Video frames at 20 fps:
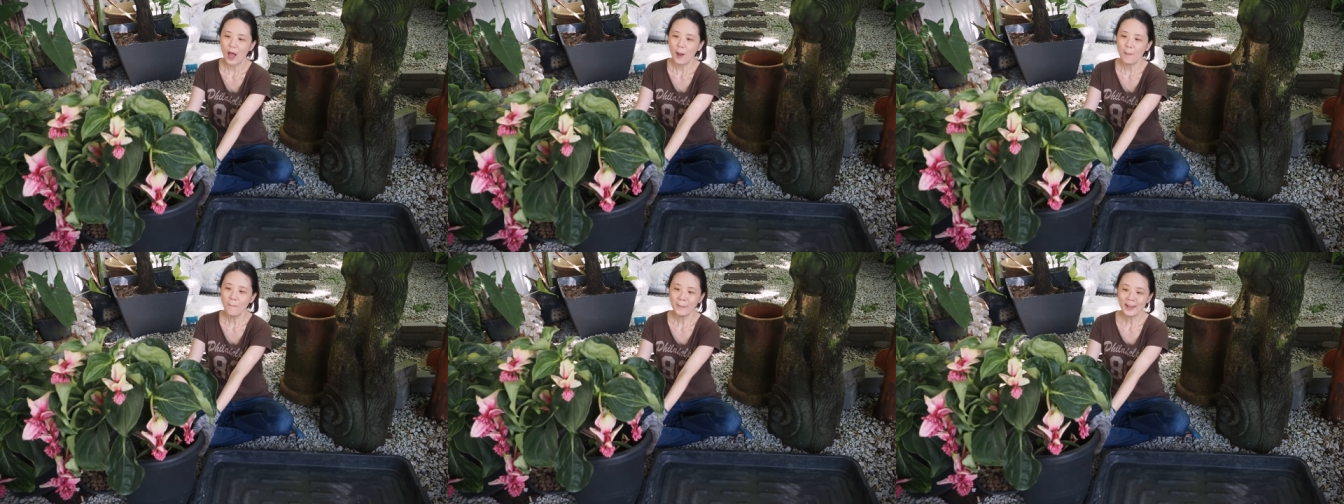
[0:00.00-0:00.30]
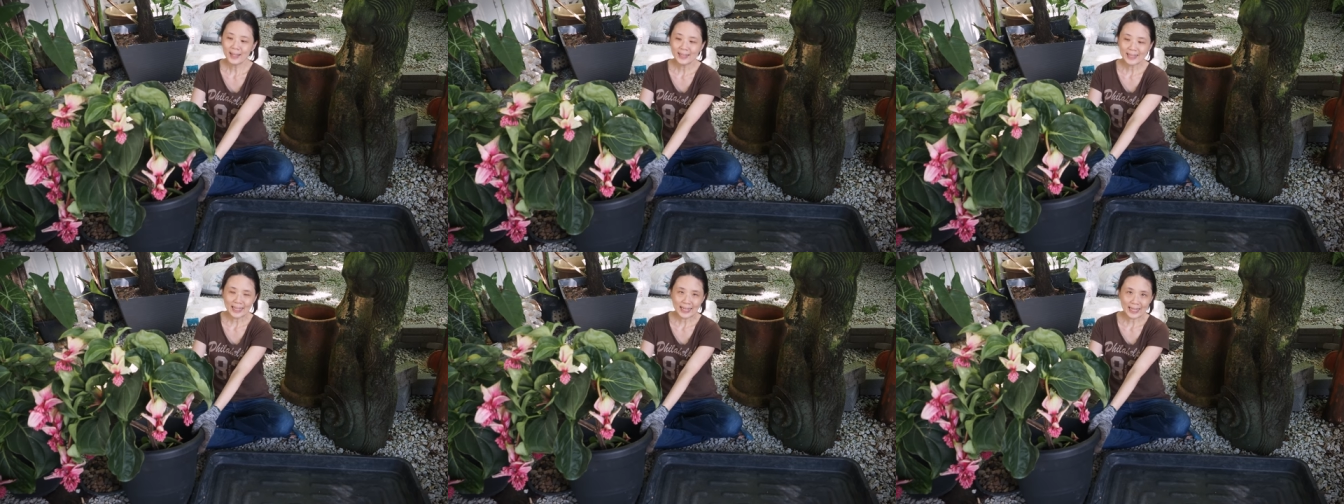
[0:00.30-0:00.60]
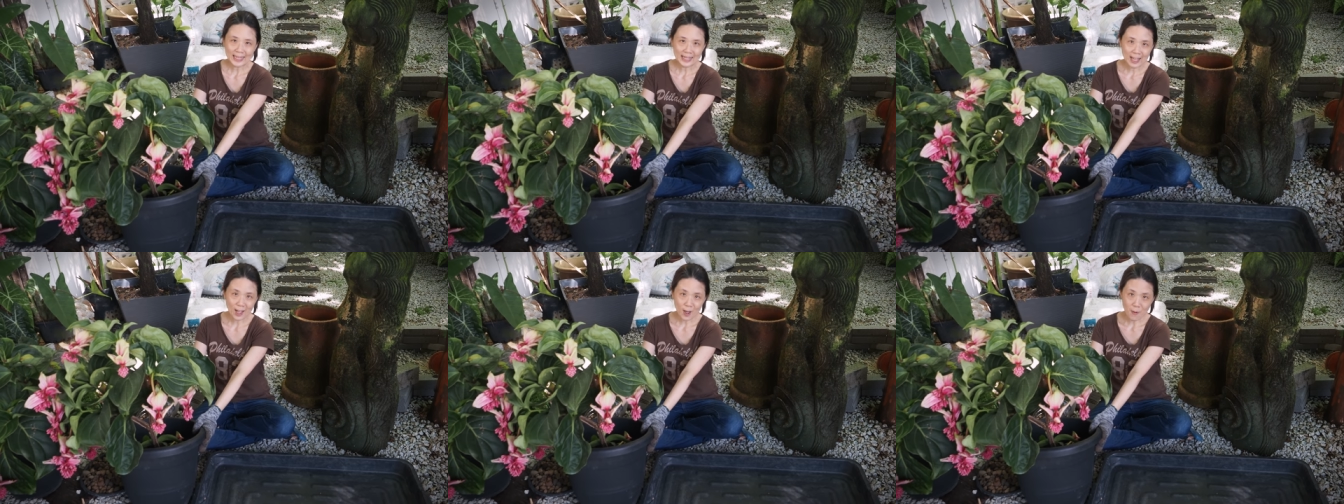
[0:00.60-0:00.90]

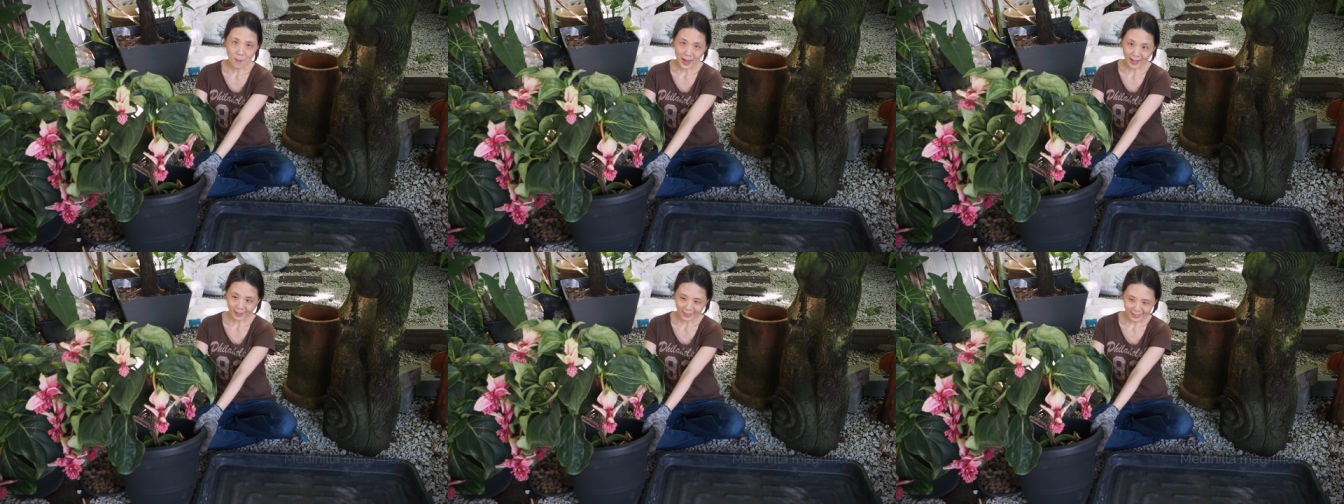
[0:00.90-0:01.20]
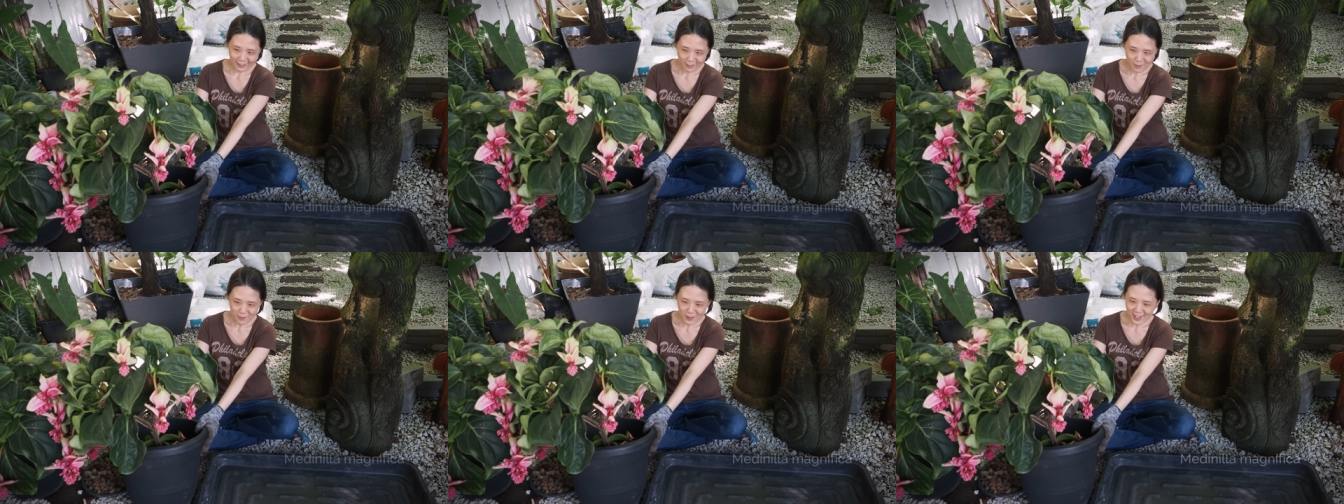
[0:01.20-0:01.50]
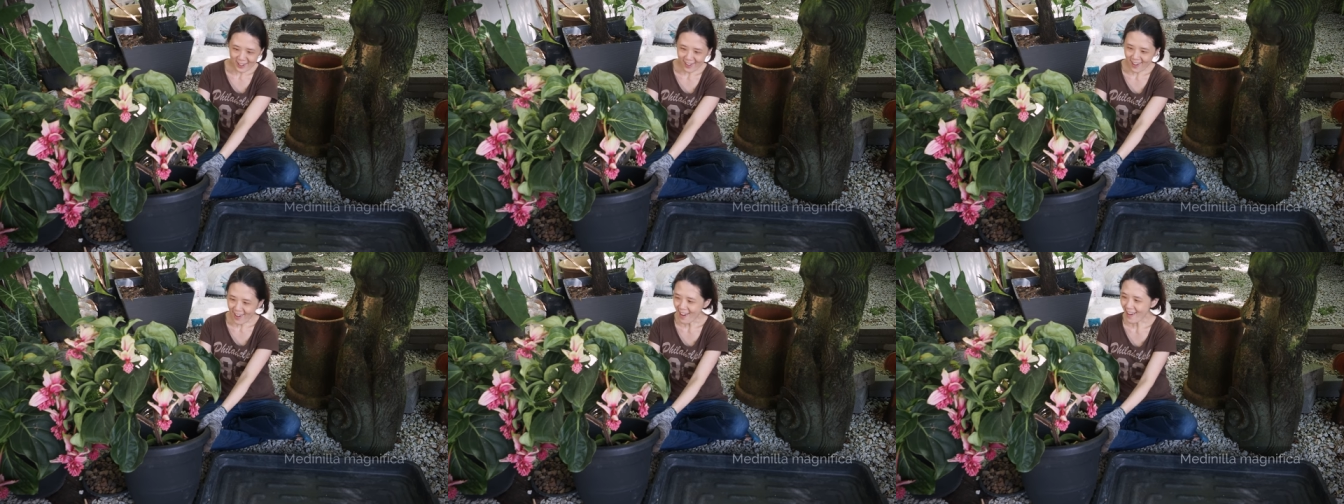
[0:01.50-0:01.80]
Medinilla
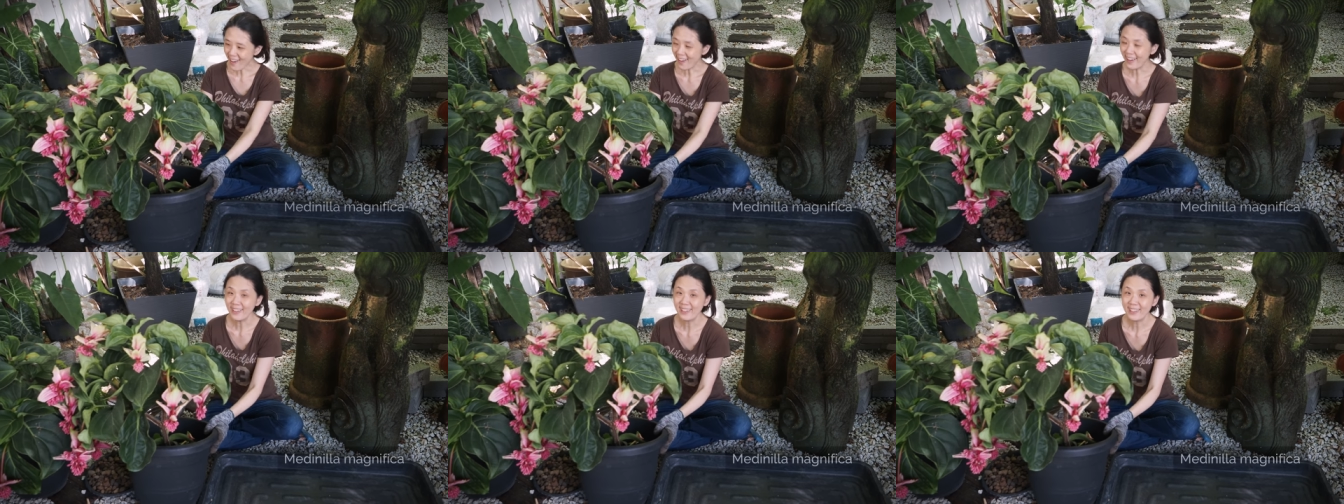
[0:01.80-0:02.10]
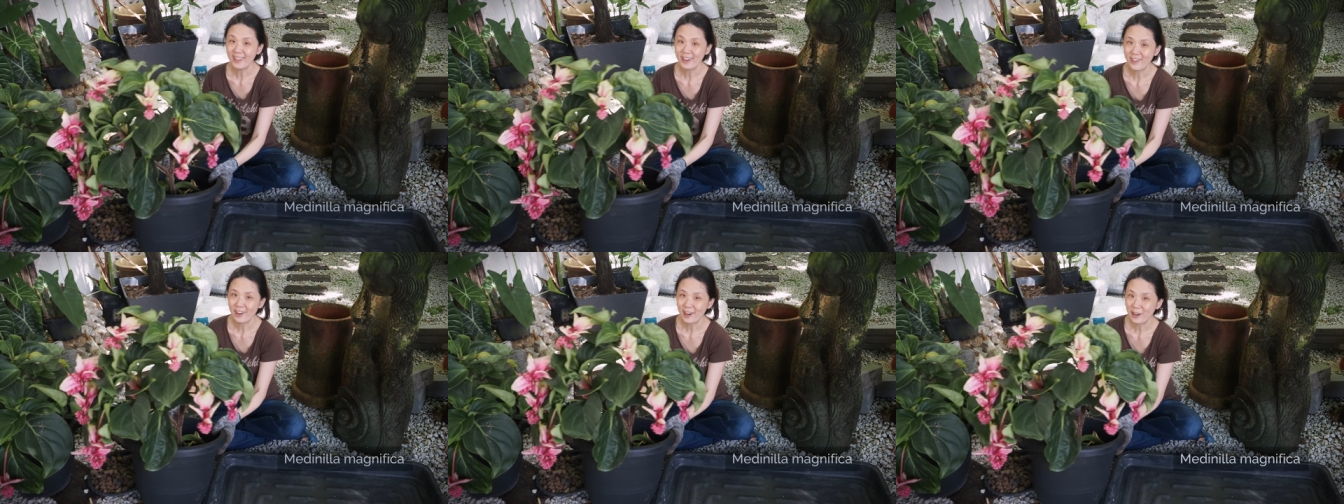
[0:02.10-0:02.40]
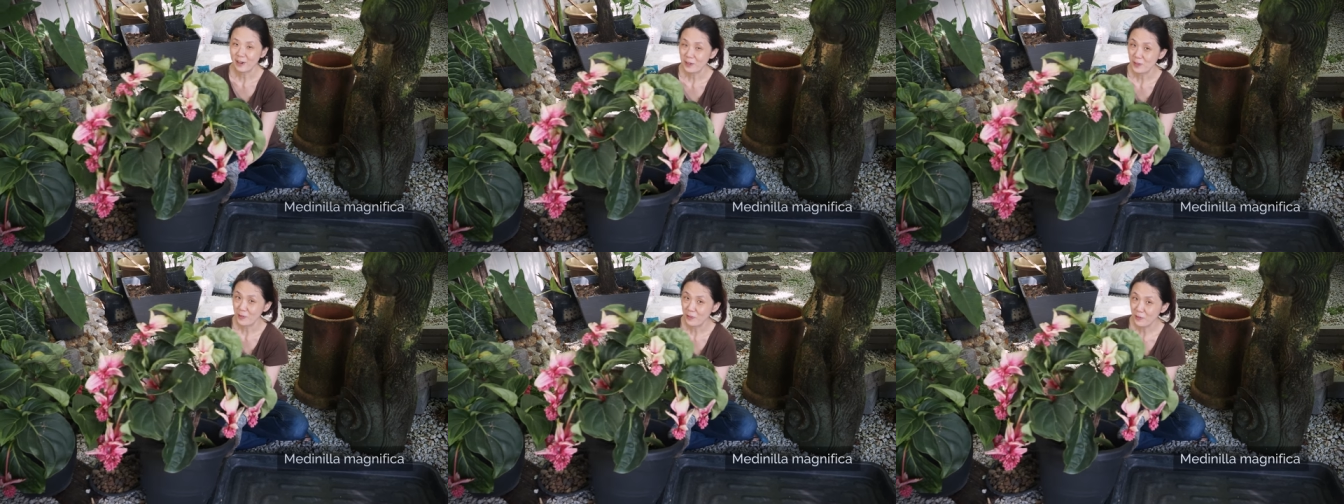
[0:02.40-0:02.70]
Magnifica and they
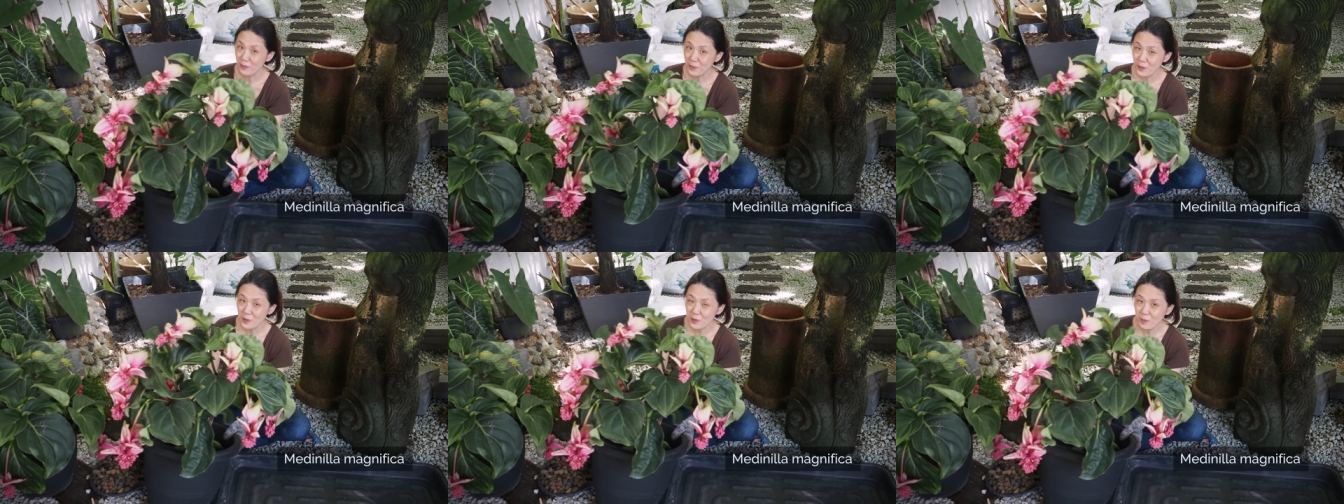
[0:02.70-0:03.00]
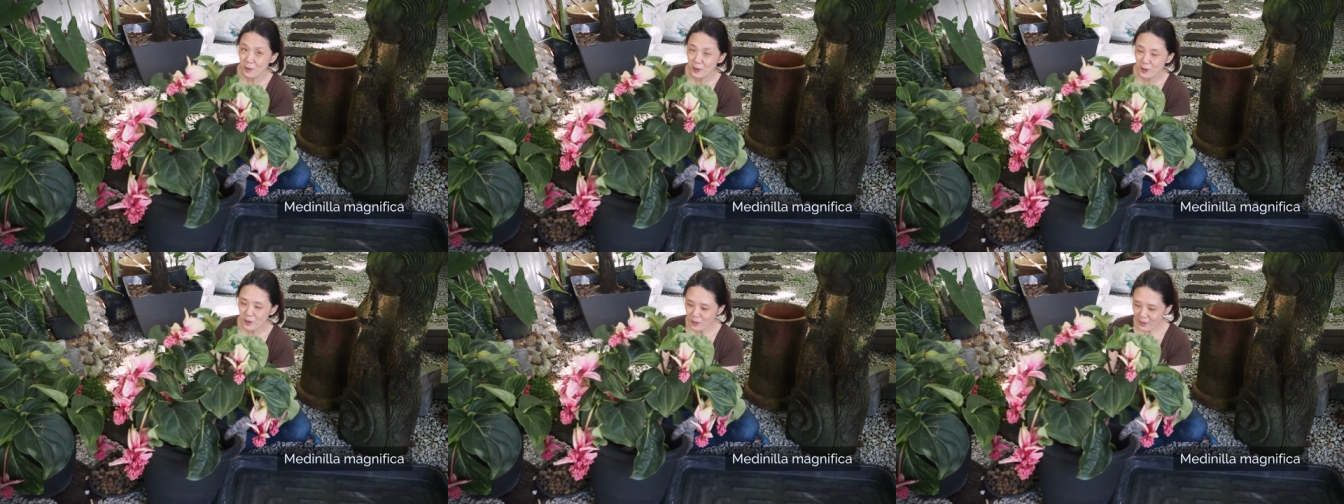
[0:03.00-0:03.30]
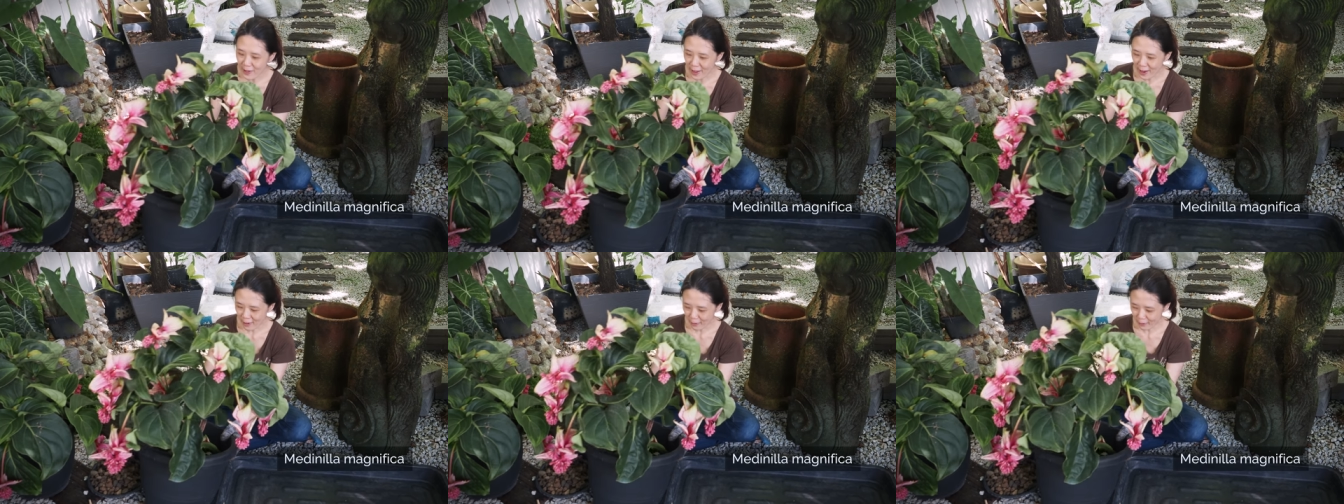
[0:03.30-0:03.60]
are in full bloom
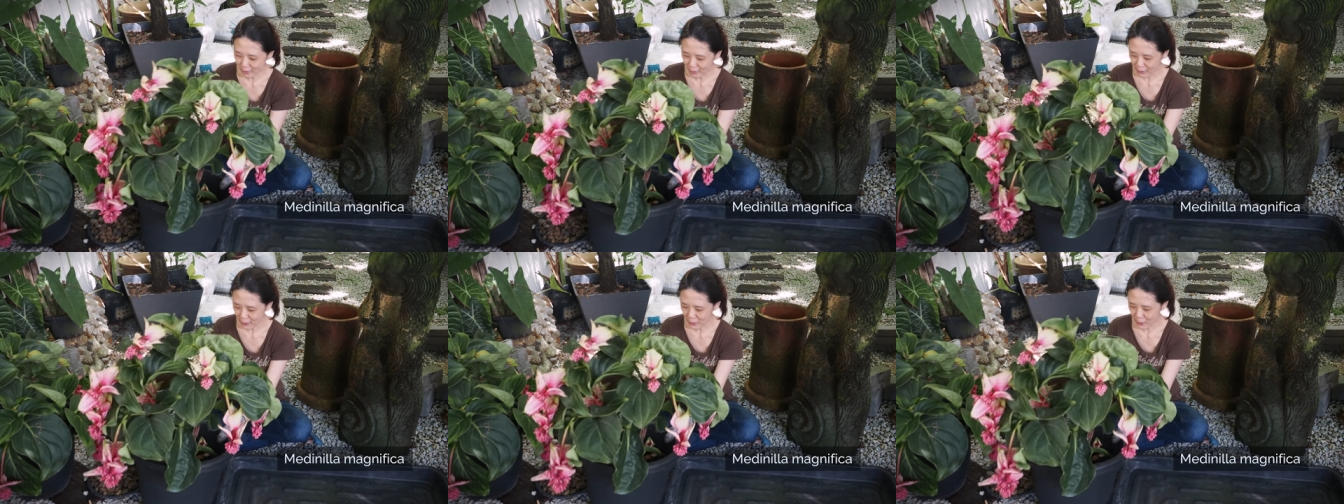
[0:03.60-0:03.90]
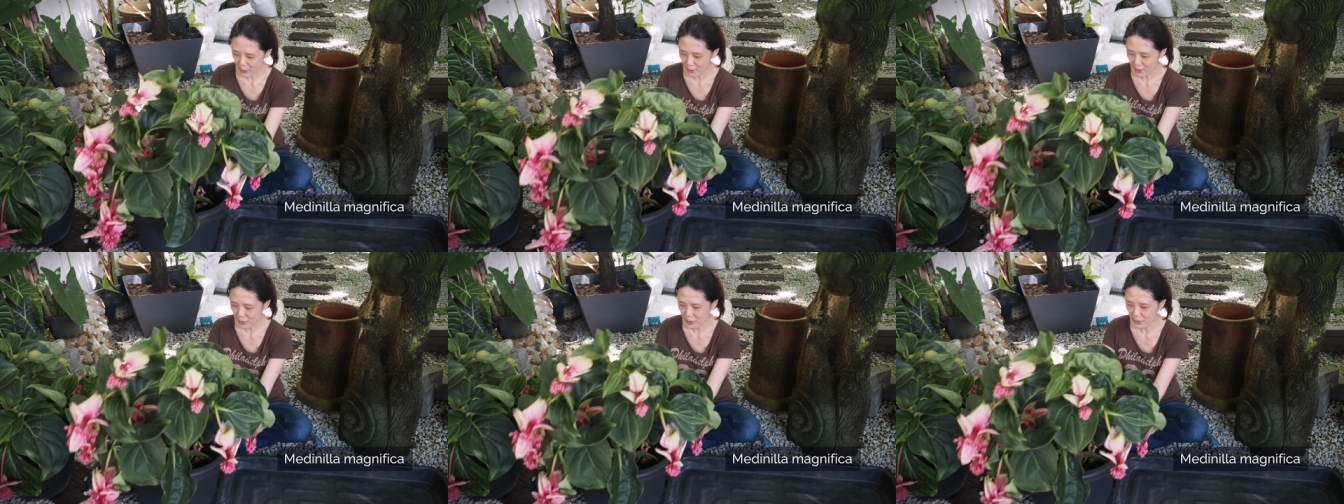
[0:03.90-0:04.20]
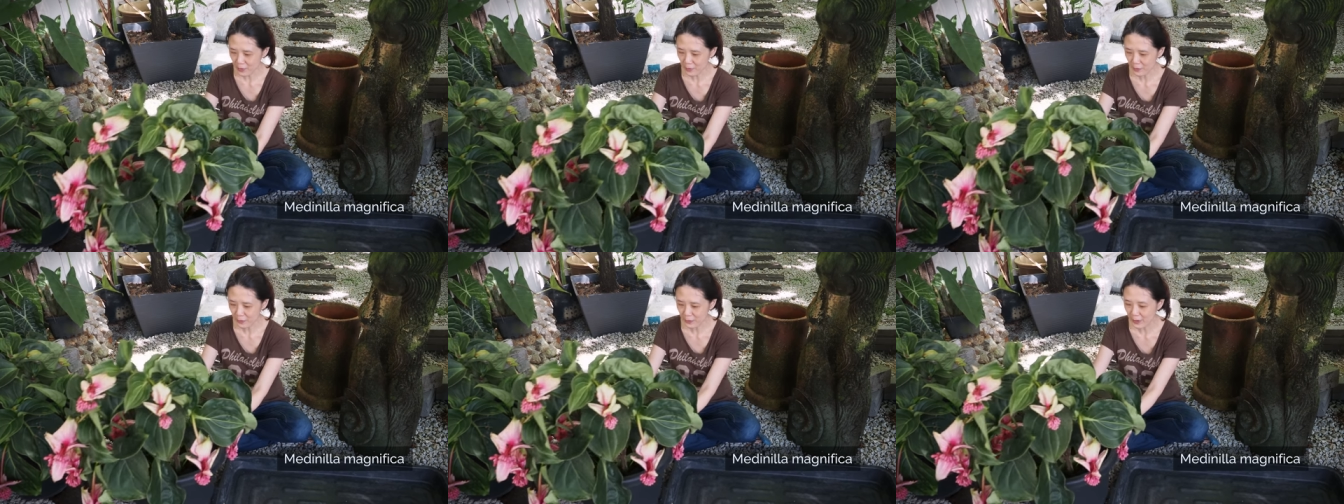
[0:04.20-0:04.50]
now, so
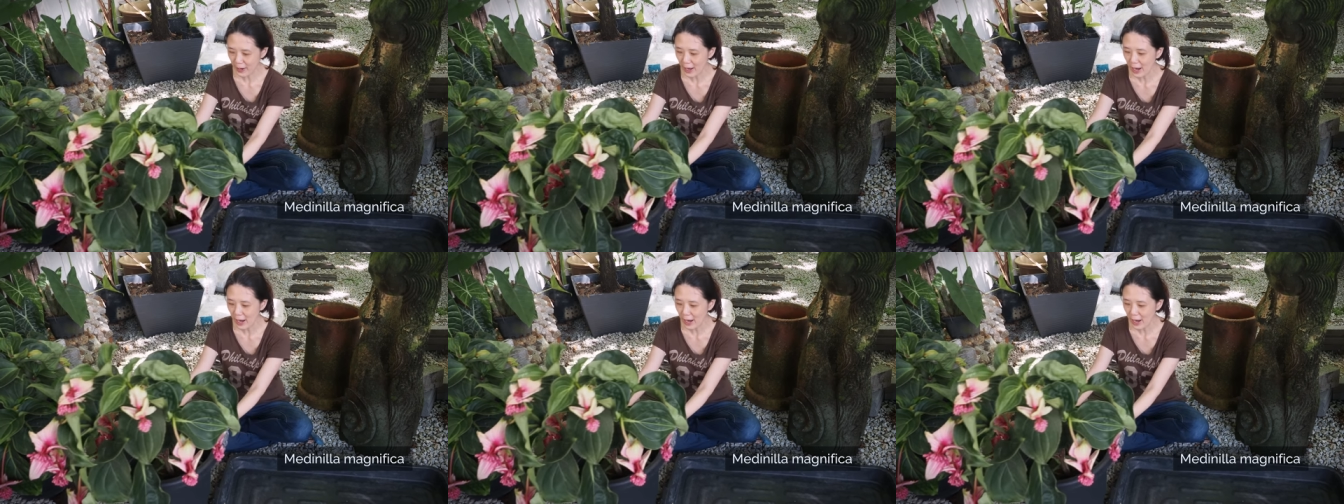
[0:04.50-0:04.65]
beautiful.